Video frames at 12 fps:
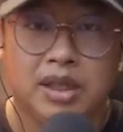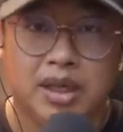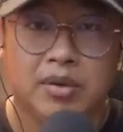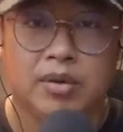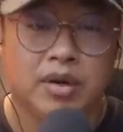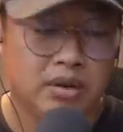
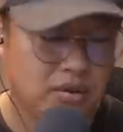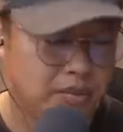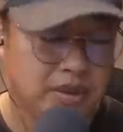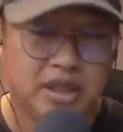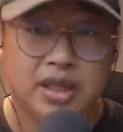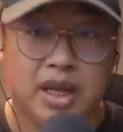the one through
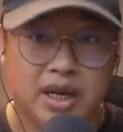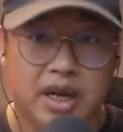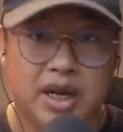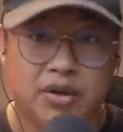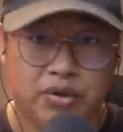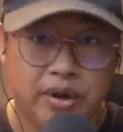Virginia
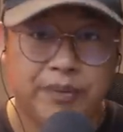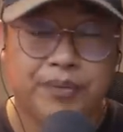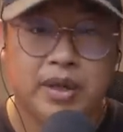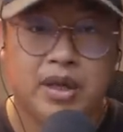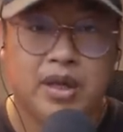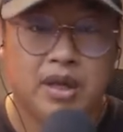Harriet Trap.
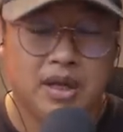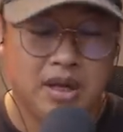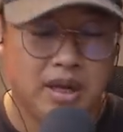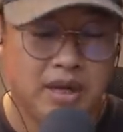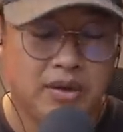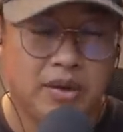
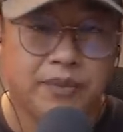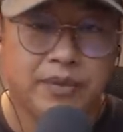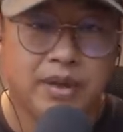I don't,